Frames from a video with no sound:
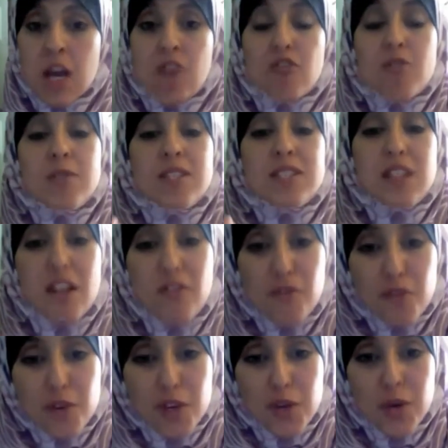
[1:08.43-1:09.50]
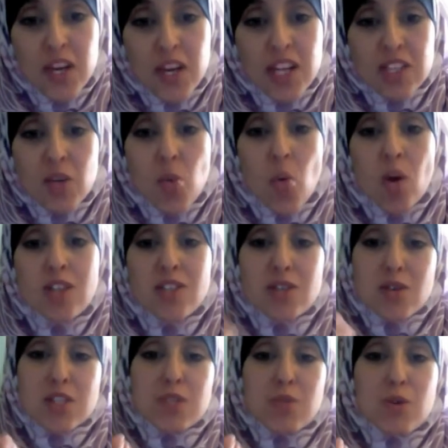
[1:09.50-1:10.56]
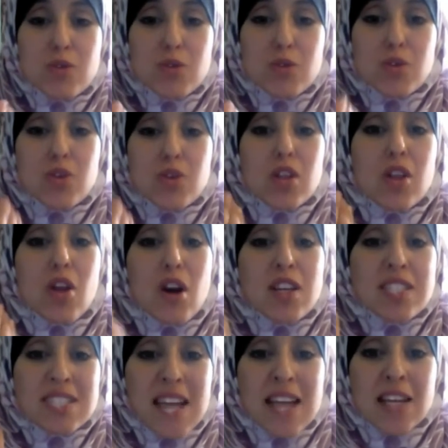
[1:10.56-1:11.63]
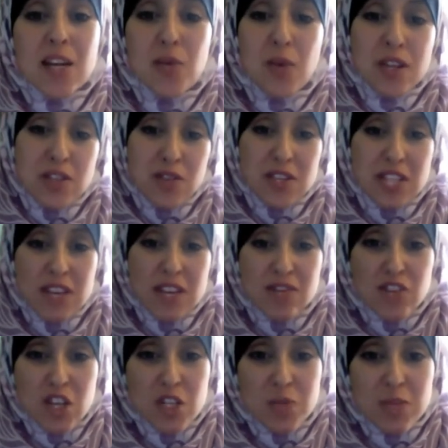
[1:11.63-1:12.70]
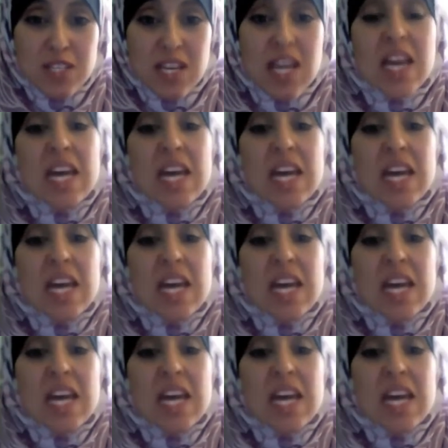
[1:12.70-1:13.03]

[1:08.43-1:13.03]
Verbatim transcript: From His love for you, He doesn't want you to expose you to the long stand and wait on the Day of Judgment.